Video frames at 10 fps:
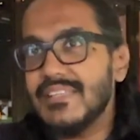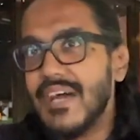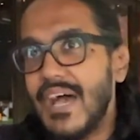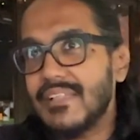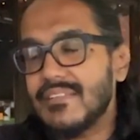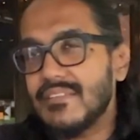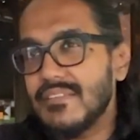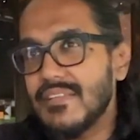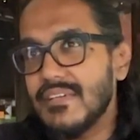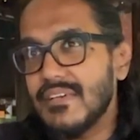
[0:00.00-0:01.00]

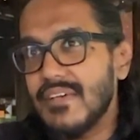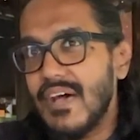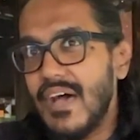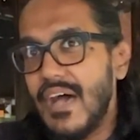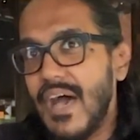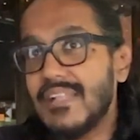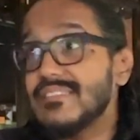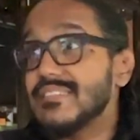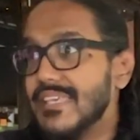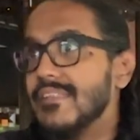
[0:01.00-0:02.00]
the art
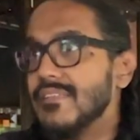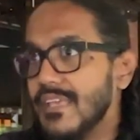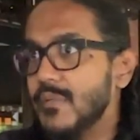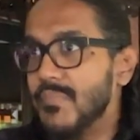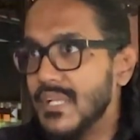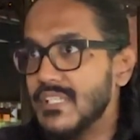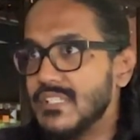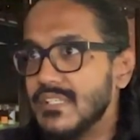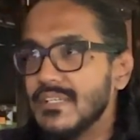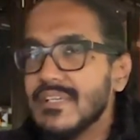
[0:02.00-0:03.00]
scene in
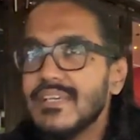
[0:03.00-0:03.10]
Malaysia.